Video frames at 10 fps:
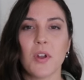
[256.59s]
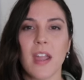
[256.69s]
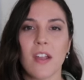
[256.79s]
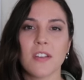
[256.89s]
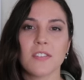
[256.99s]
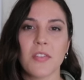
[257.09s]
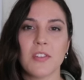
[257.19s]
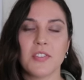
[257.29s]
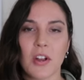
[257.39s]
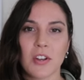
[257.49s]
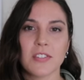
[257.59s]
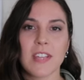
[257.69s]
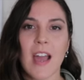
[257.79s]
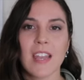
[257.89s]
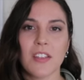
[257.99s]
your hair is on the darker
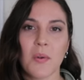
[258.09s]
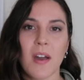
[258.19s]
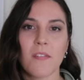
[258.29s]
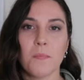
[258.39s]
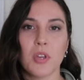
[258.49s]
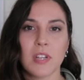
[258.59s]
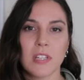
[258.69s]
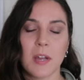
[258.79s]
side and you have a muted